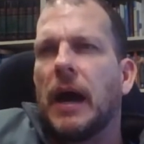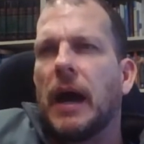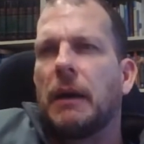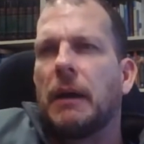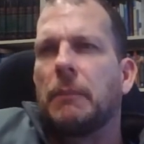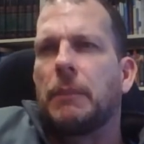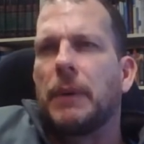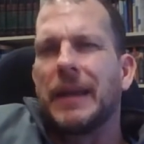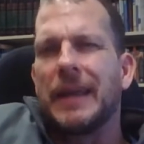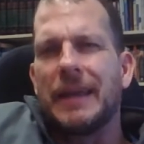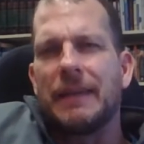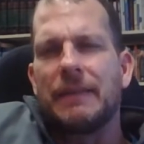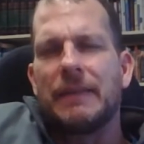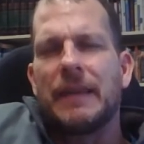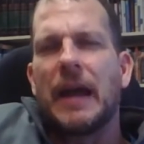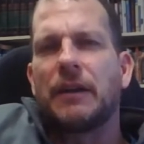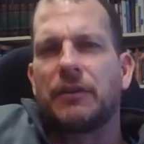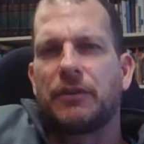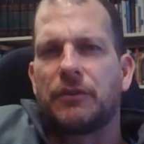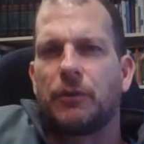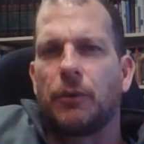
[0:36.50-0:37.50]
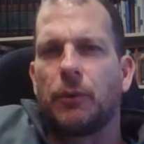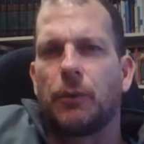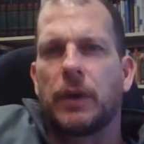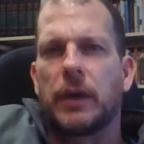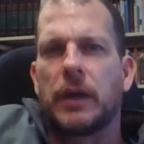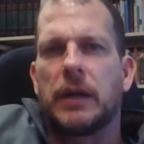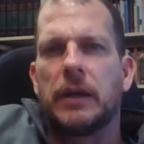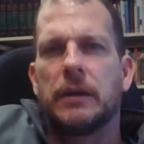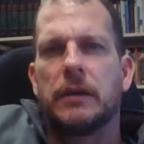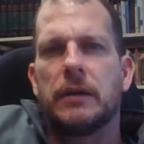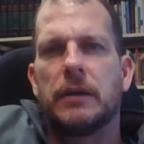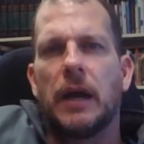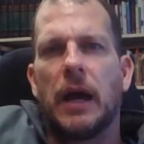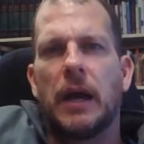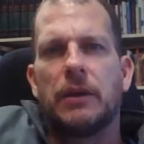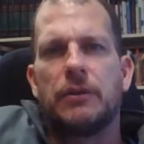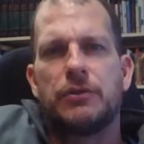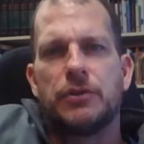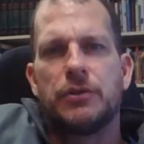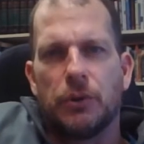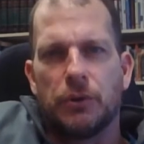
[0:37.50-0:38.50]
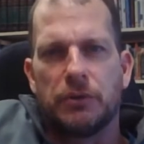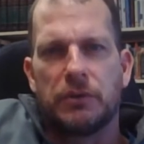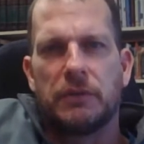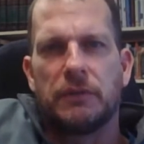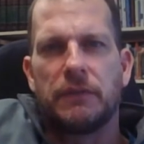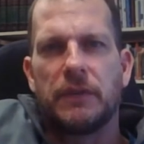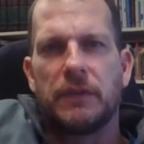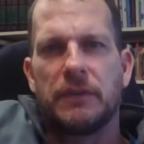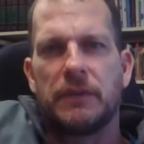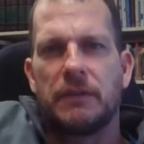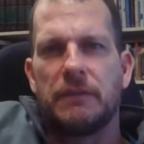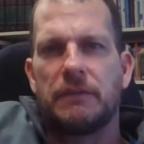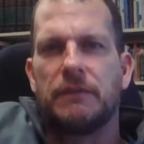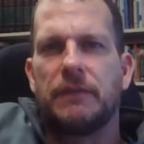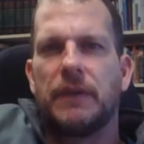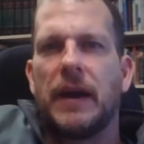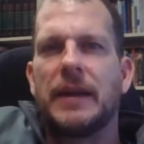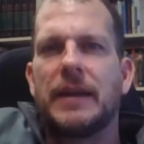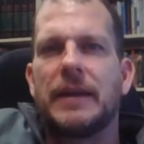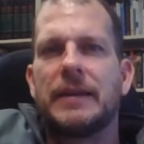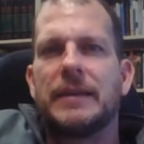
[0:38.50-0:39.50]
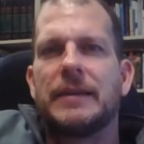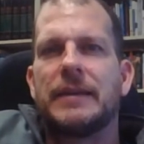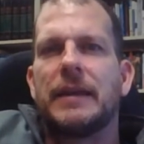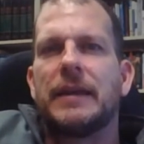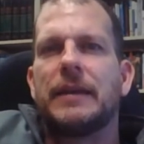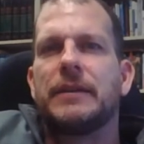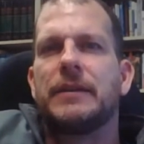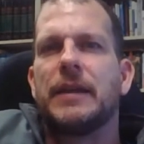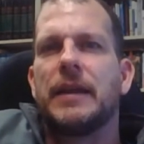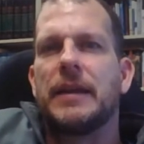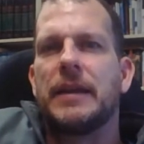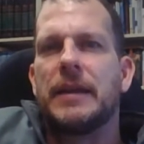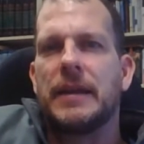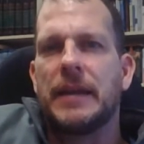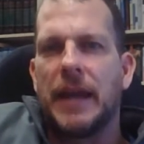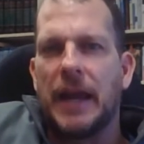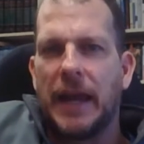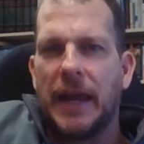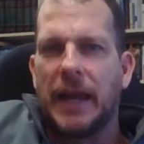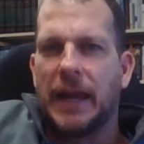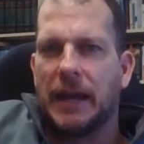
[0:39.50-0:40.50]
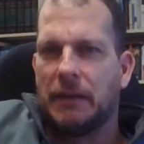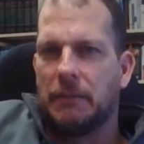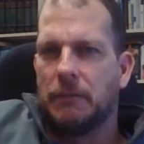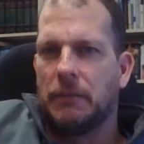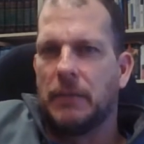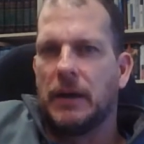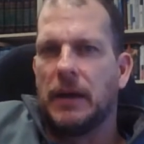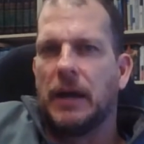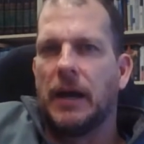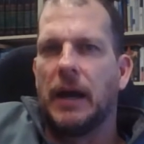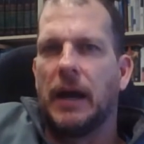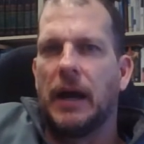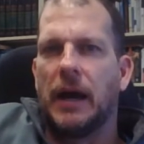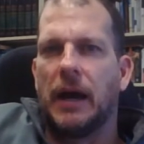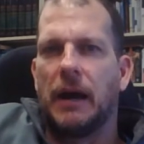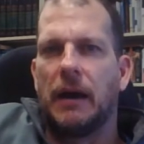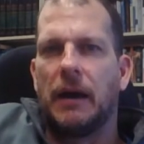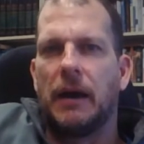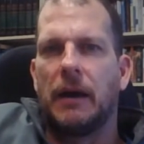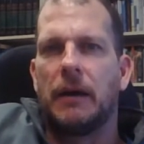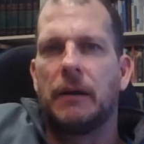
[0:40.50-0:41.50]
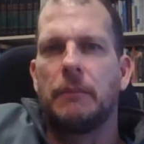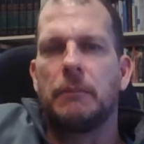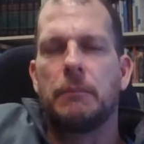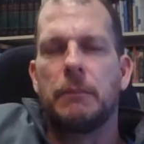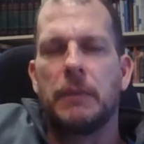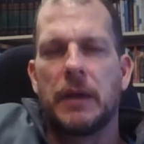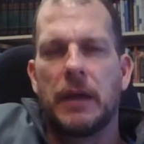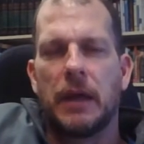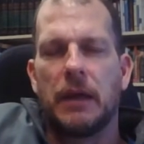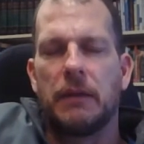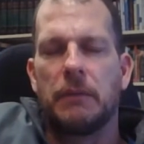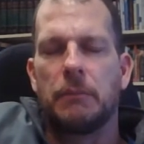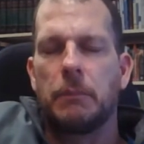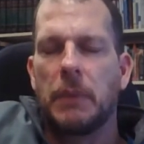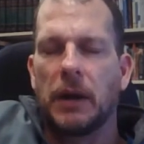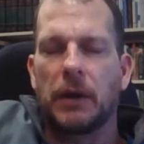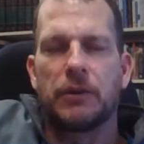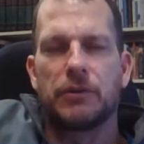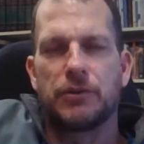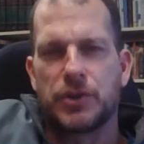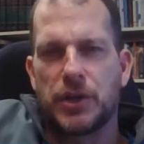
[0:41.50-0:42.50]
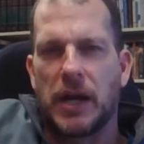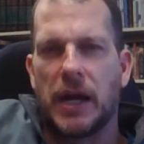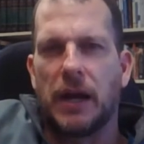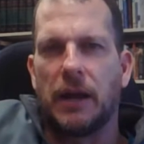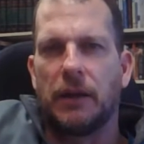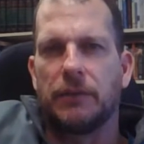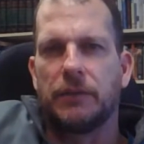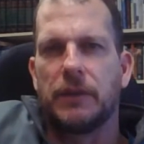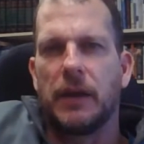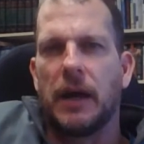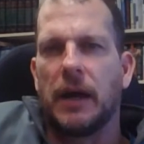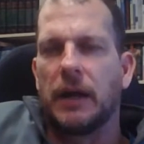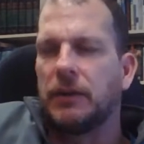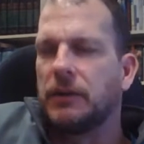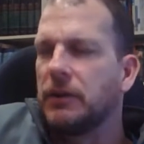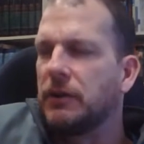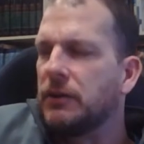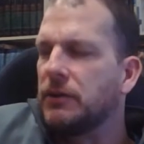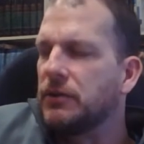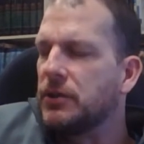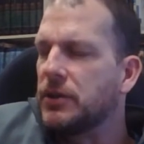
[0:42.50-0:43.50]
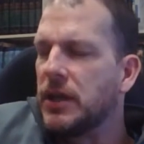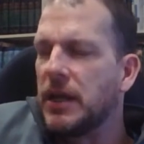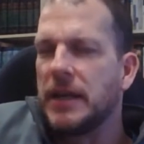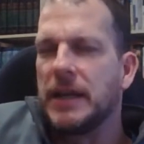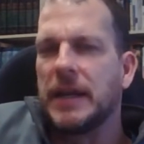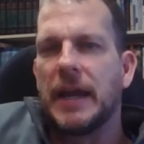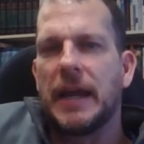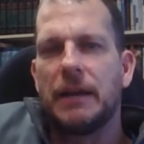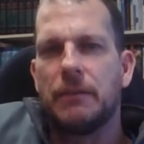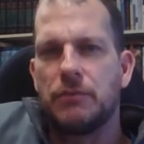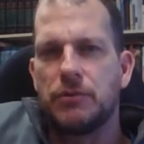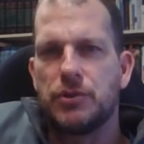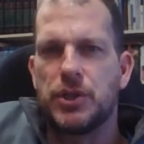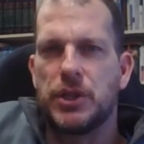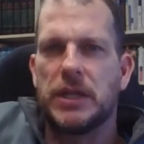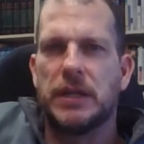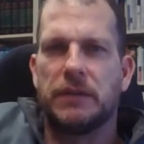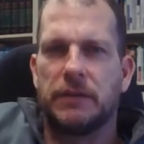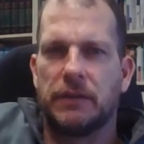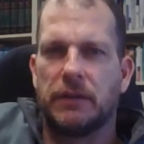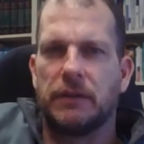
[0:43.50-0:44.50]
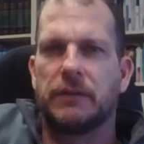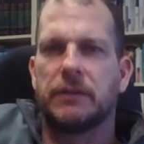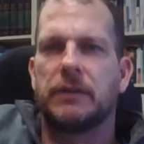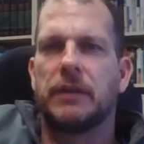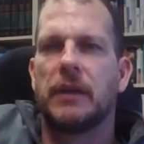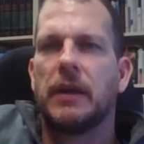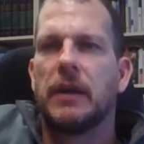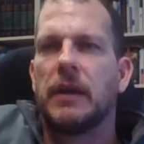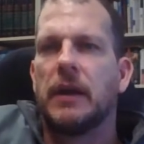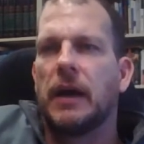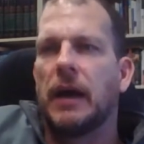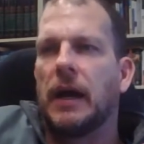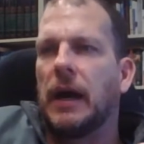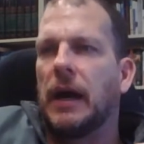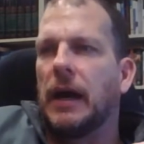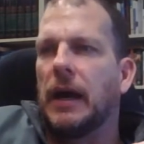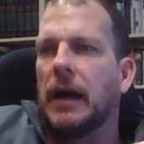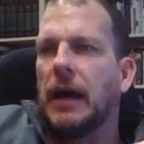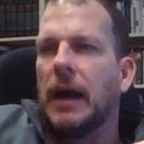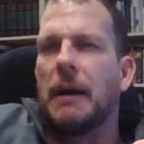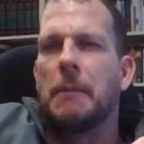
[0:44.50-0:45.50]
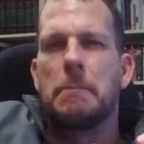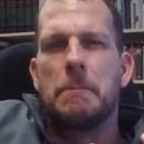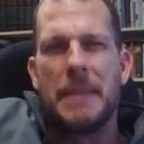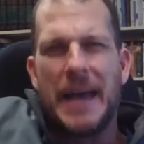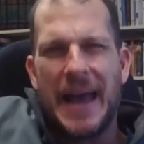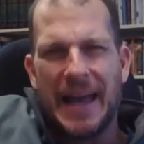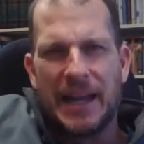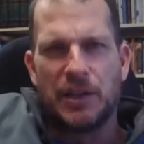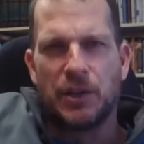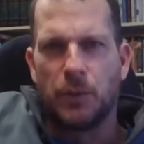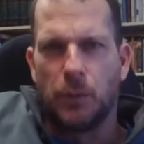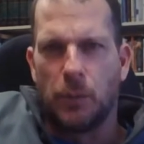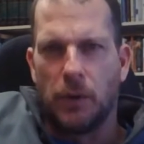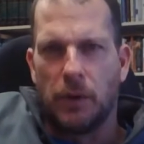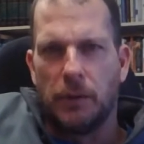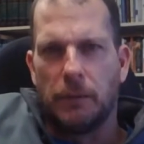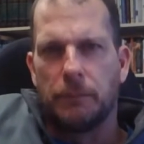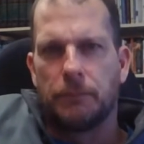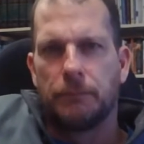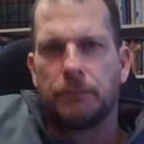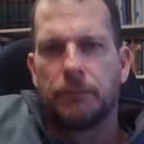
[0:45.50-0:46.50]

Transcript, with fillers: Uh, but in that story, uh, Joseph is invited to name uh, Mary's child, uh, to, to name Jesus, Emmanuel.